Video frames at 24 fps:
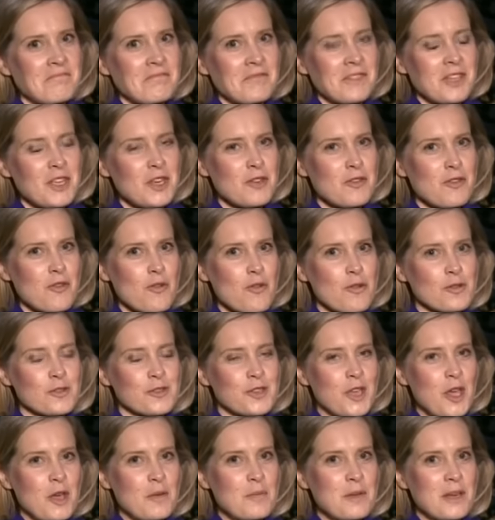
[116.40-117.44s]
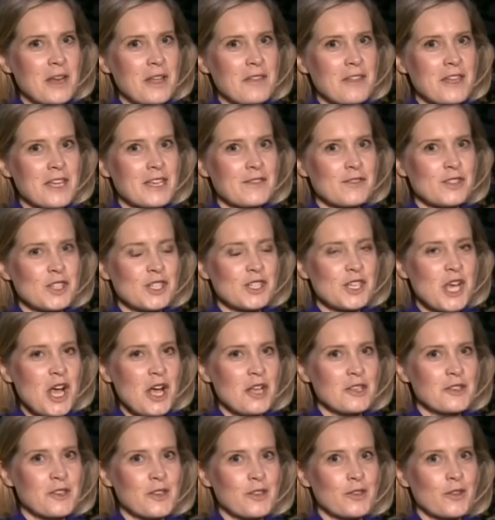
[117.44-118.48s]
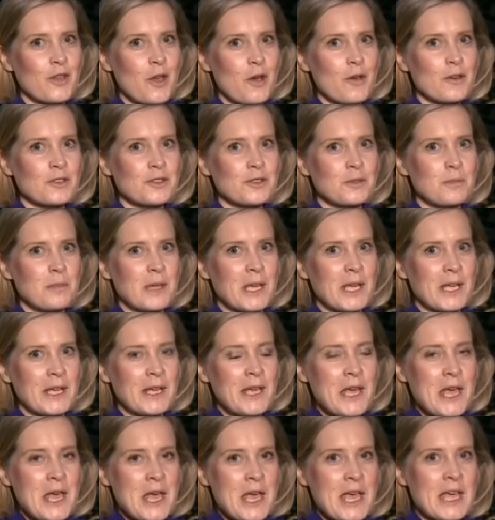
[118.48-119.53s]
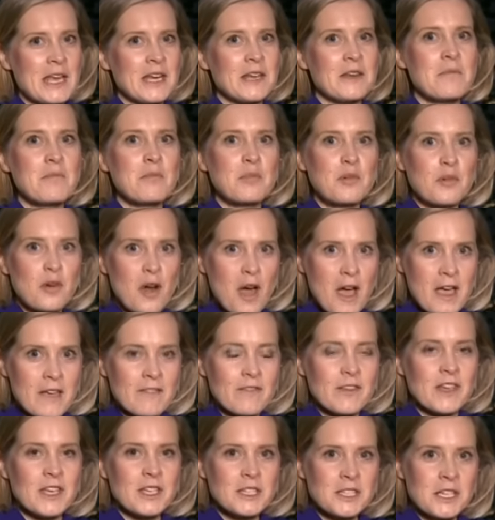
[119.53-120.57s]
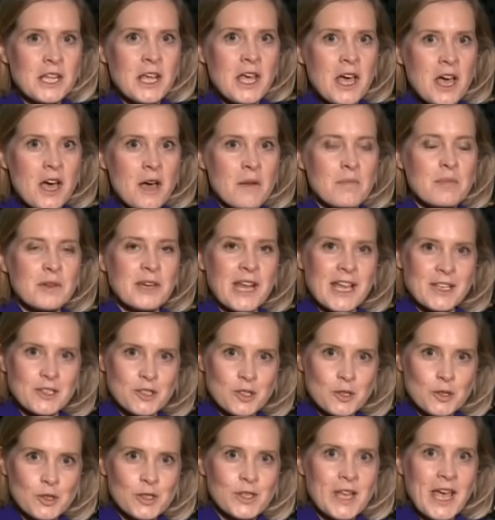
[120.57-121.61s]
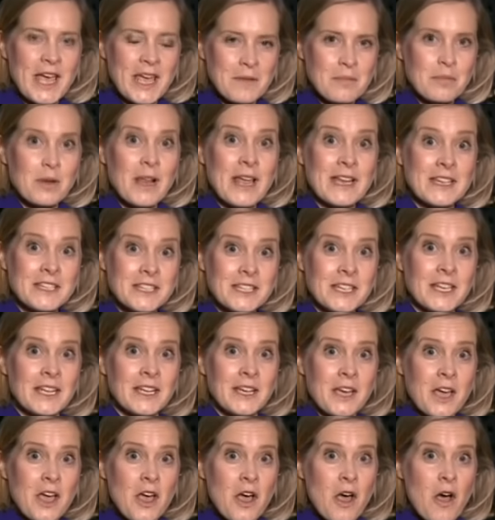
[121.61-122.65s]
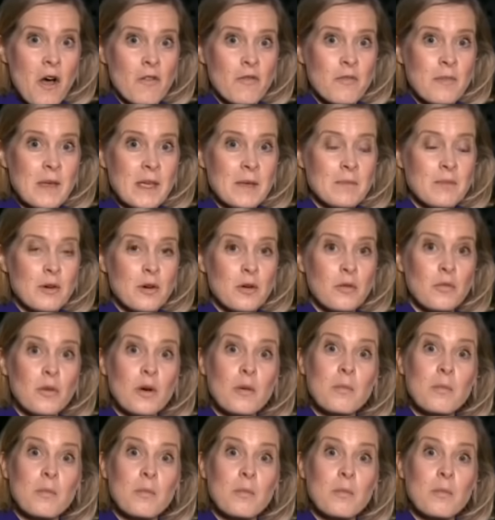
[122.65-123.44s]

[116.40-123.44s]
You'd have thought so, but I think if she does, it's going to be in private. But as you say, plenty of people will